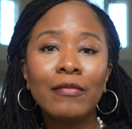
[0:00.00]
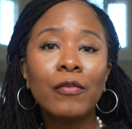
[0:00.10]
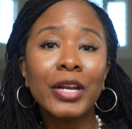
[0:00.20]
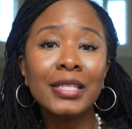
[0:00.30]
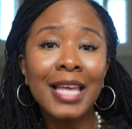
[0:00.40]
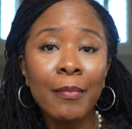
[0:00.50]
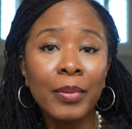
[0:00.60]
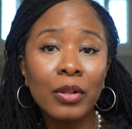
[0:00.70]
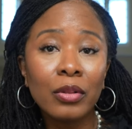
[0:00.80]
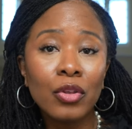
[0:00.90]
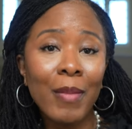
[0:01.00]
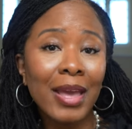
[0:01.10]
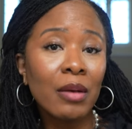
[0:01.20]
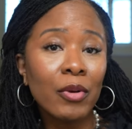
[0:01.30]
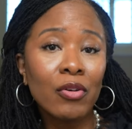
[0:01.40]
For example, you
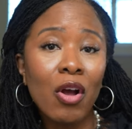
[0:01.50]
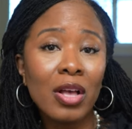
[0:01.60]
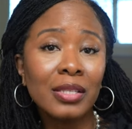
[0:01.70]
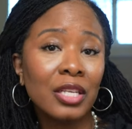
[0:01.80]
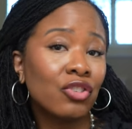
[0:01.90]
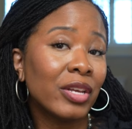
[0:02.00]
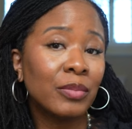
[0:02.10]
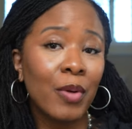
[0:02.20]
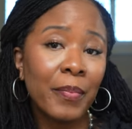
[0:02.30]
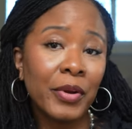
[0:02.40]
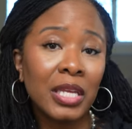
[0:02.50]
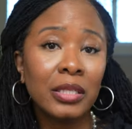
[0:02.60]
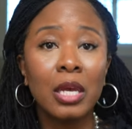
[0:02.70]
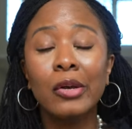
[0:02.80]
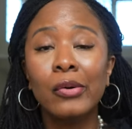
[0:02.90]
may come across distressed
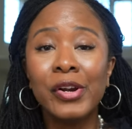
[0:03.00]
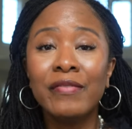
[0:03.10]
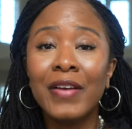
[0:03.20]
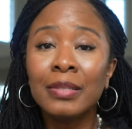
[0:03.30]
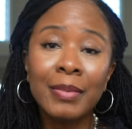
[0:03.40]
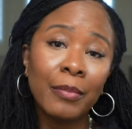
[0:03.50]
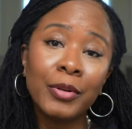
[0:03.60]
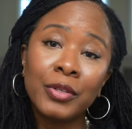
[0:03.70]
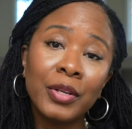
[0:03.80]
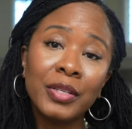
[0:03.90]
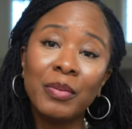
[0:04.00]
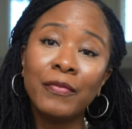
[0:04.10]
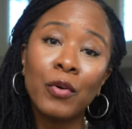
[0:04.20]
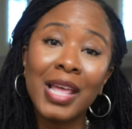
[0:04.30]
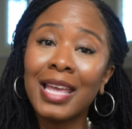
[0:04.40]
properties or investment opportunities
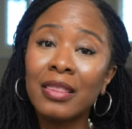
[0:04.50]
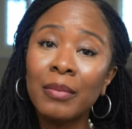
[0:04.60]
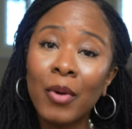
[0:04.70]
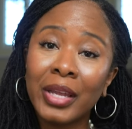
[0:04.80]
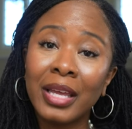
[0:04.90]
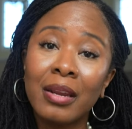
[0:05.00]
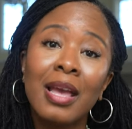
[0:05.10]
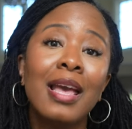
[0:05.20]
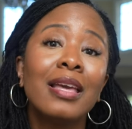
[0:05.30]
before they hit the market,